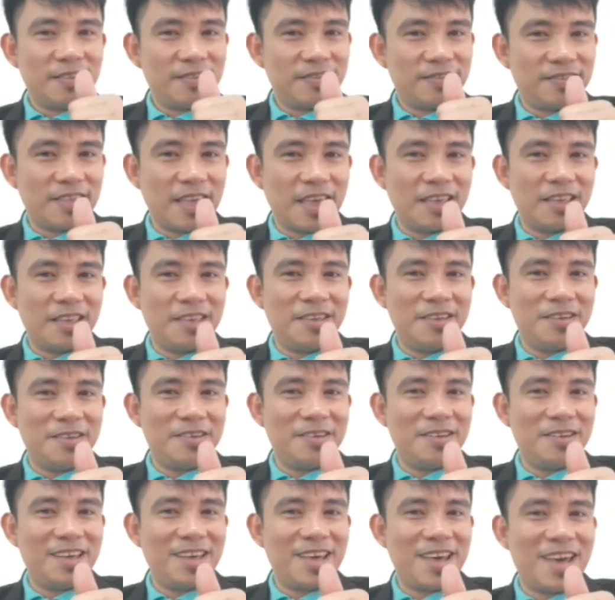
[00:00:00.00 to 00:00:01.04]
Thank
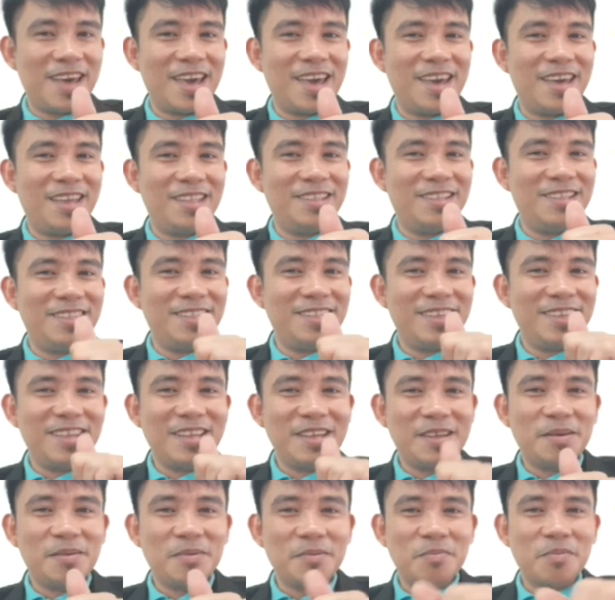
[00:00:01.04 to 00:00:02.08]
you, and
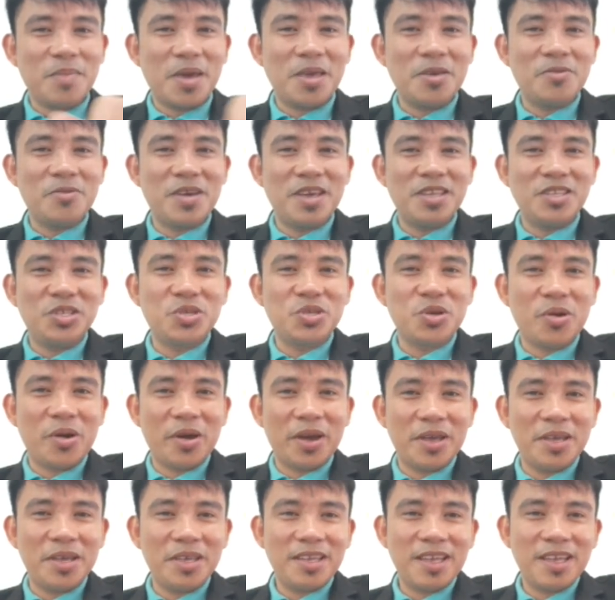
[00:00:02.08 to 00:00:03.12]
may you
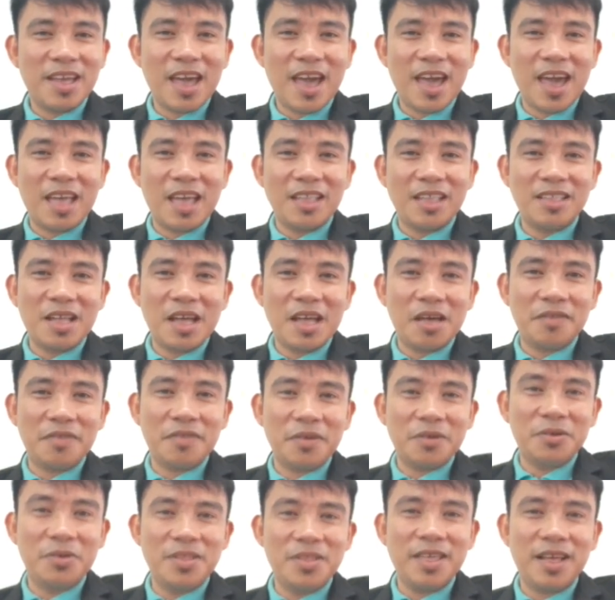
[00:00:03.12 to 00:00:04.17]
enjoy and have a
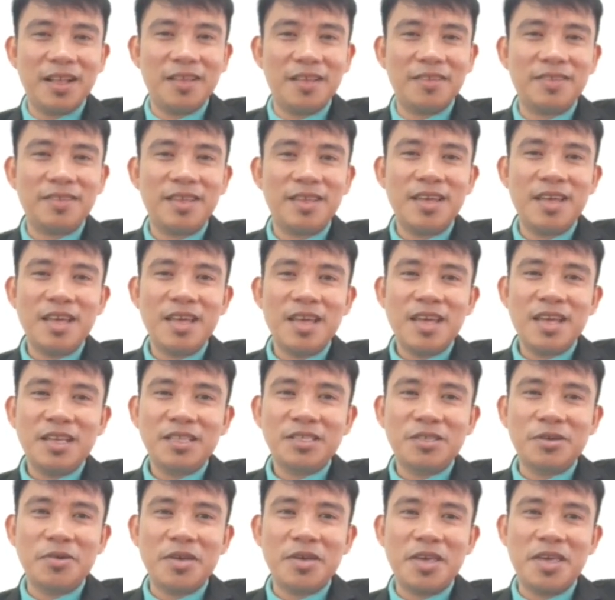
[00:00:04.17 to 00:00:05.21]
good health.
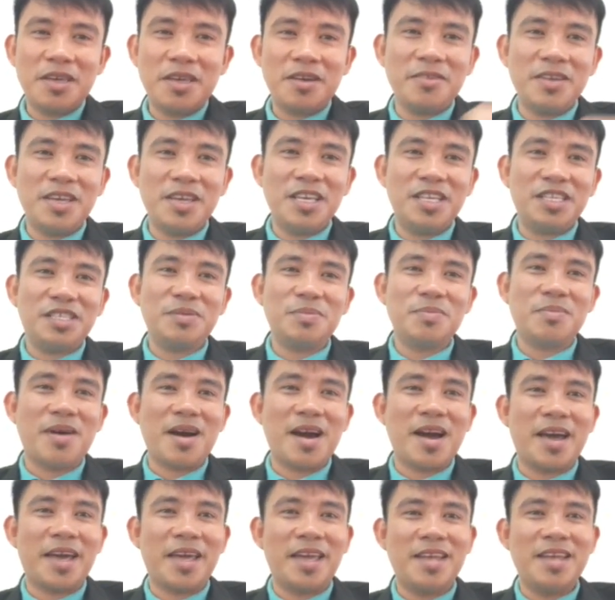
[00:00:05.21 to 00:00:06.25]
So here is
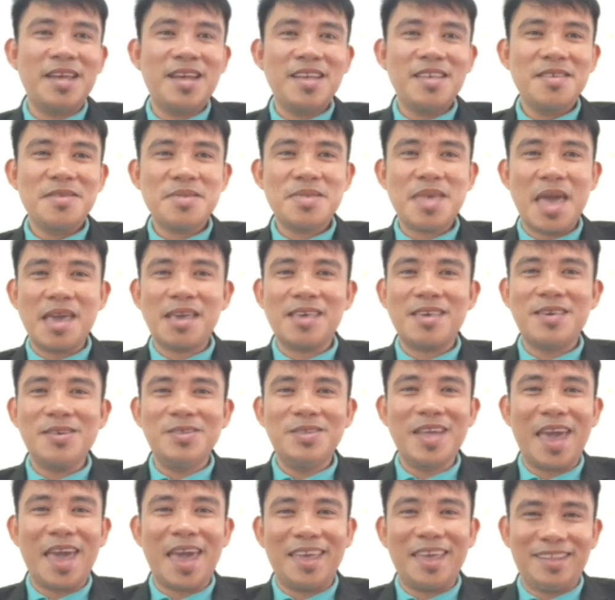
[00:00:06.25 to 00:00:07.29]
my thank you
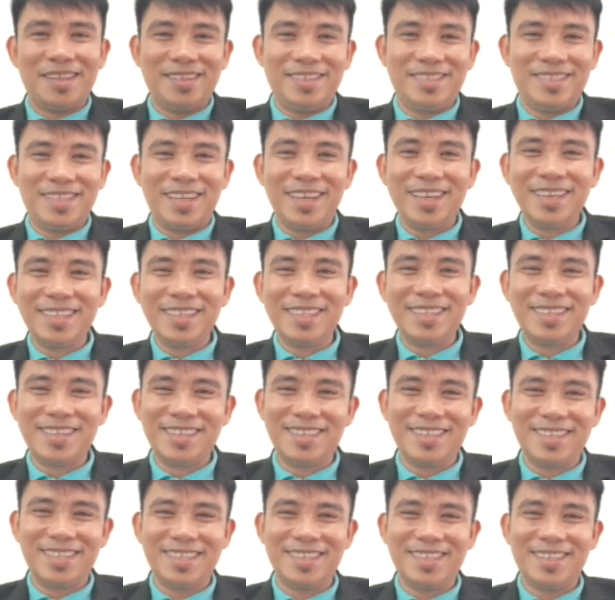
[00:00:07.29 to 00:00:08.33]
dance.
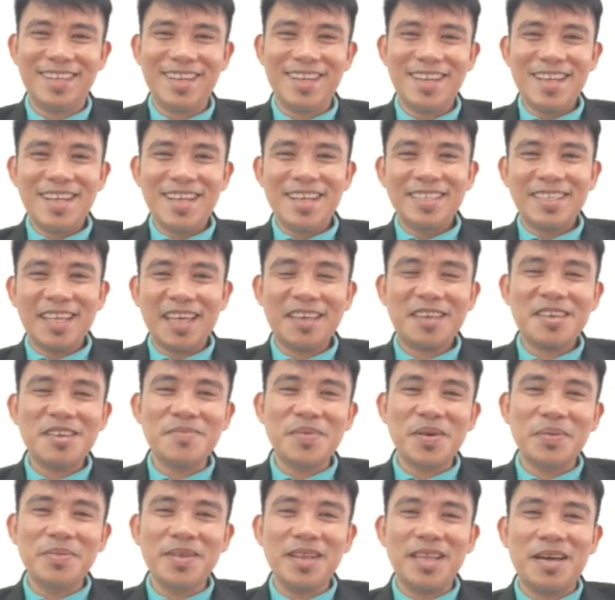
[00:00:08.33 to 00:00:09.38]
Thank you,
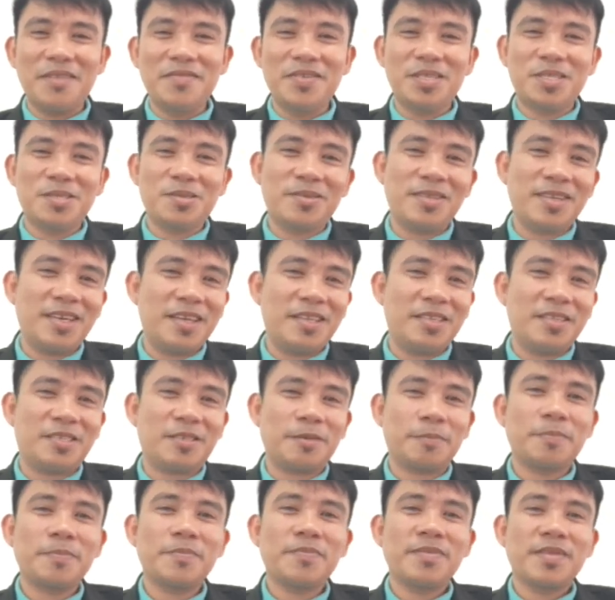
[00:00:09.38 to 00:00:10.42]
my beloved
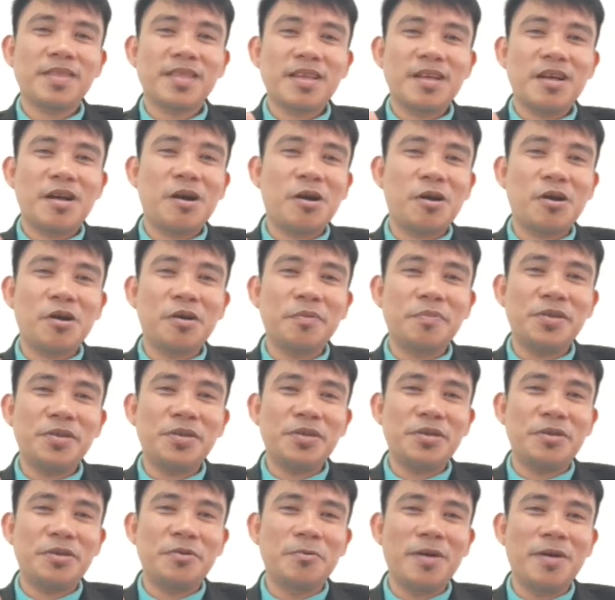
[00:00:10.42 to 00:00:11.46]
students. Hope
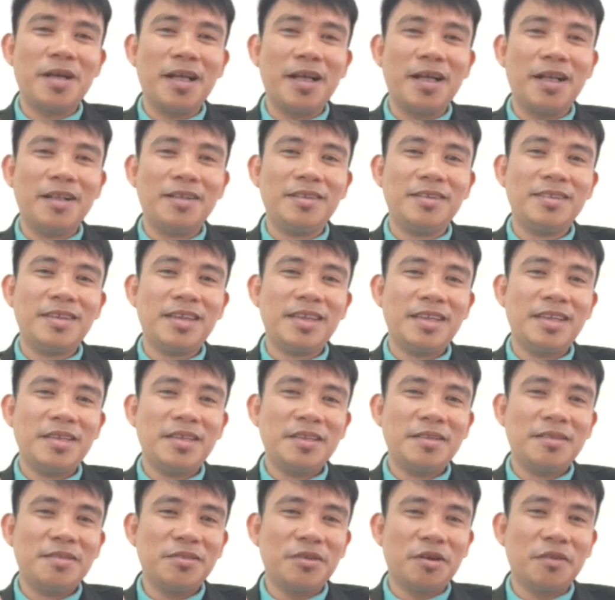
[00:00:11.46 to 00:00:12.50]
you're well.
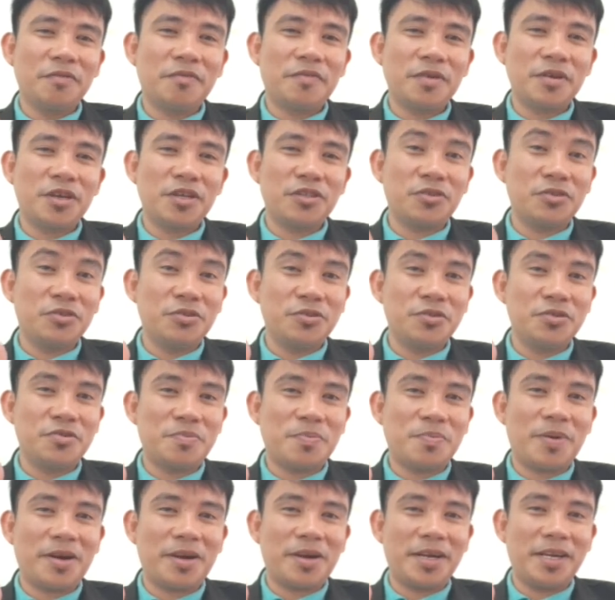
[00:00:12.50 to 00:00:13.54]
Don't forget to do
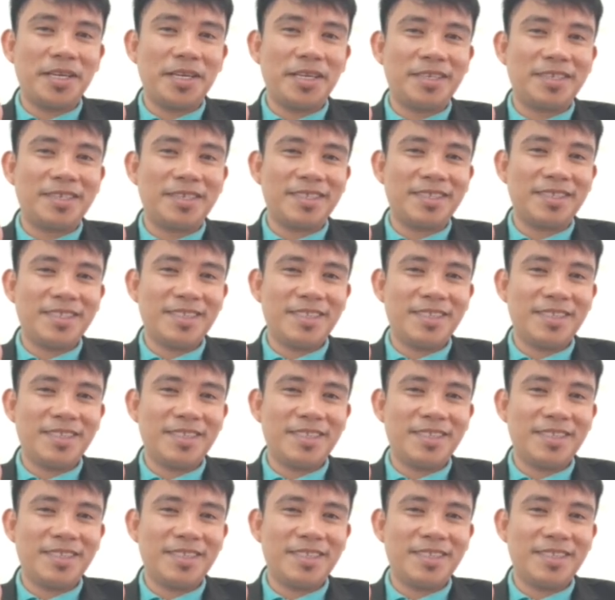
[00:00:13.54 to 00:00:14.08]
your part.